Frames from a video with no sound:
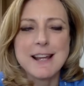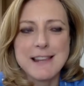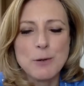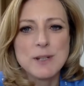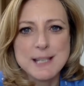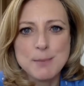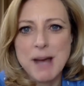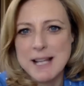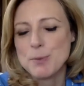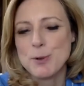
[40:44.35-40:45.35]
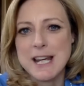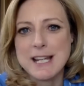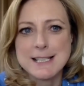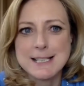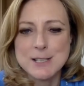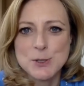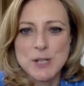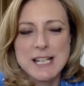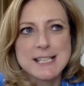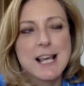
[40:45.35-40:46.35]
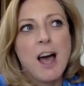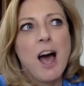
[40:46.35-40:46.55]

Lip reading: I think we'd see mass protests in the streets.